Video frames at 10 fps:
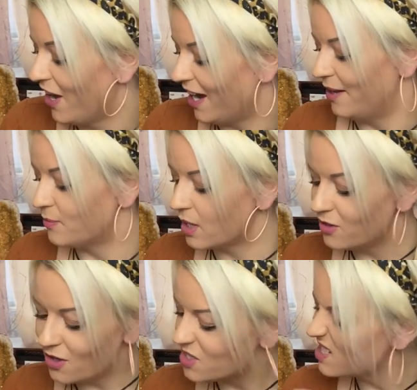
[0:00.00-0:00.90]
Um,
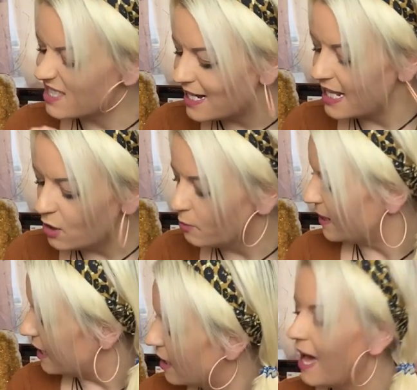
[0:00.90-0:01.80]
not just a little
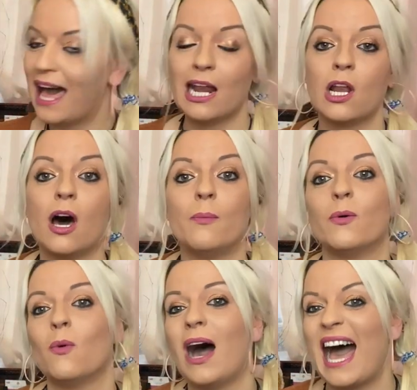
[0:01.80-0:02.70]
bit, a lot.
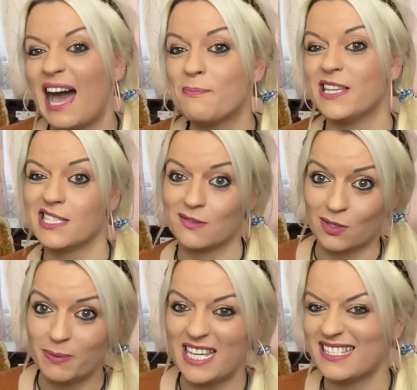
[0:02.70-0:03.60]
But what happens with
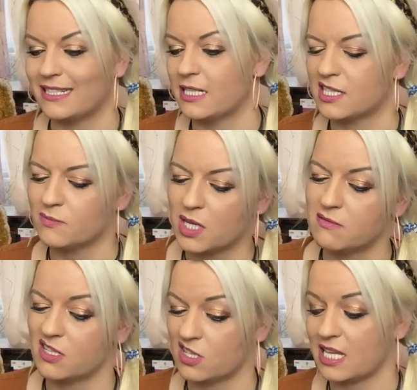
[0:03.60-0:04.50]
your piercing is
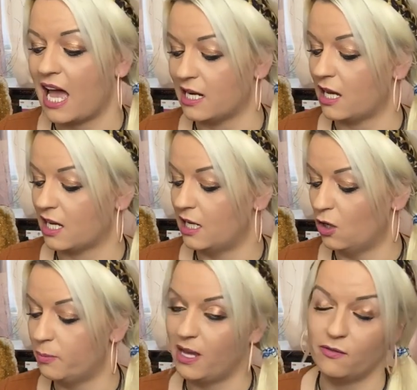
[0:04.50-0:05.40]
sometimes they just act like a
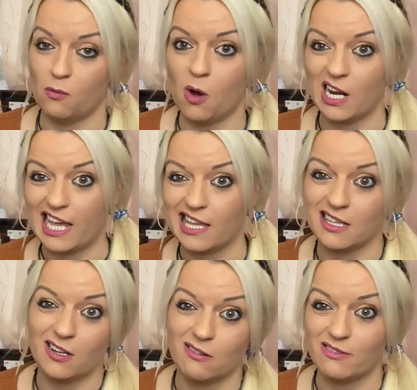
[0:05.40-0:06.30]
little bit of a wally and
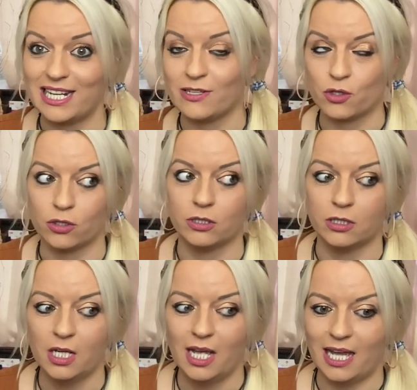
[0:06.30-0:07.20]
they're not really
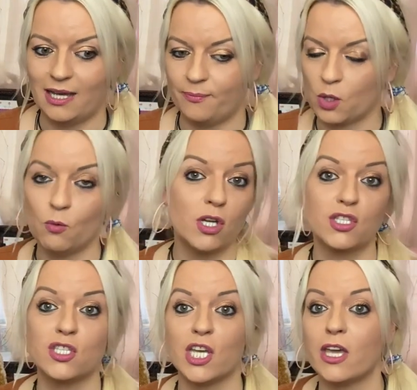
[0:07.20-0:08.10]
sure um, what
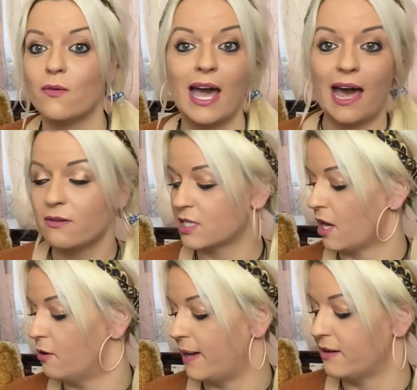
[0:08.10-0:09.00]
to do, how to
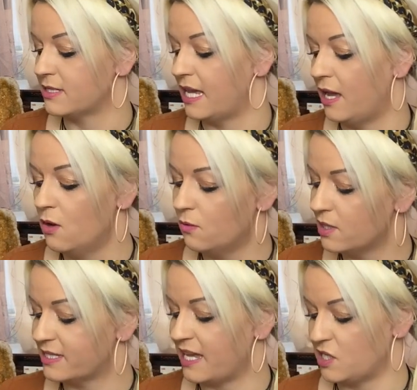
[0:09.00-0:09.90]
go about it,
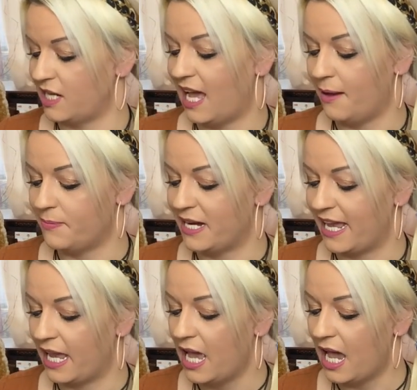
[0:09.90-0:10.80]
what's actually
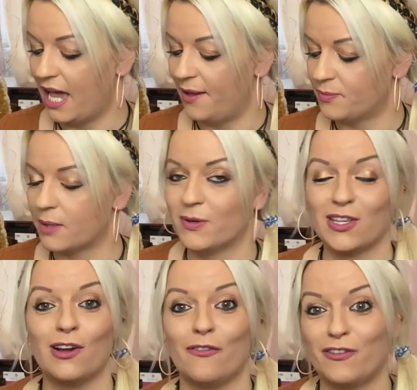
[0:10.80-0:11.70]
happening. Um, but
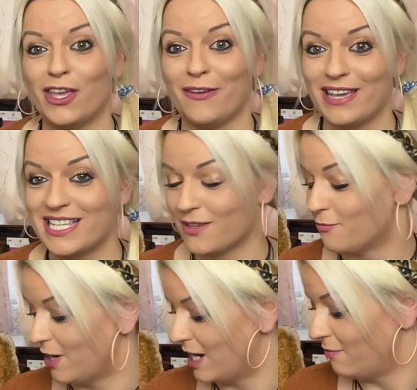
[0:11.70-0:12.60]
the love for you is
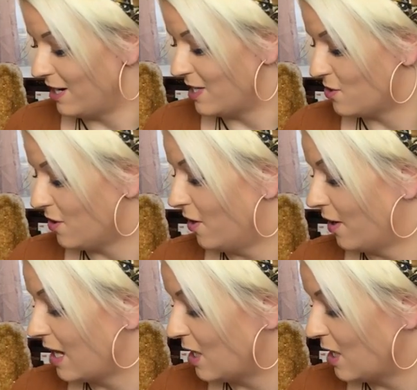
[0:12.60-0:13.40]
really, really strong.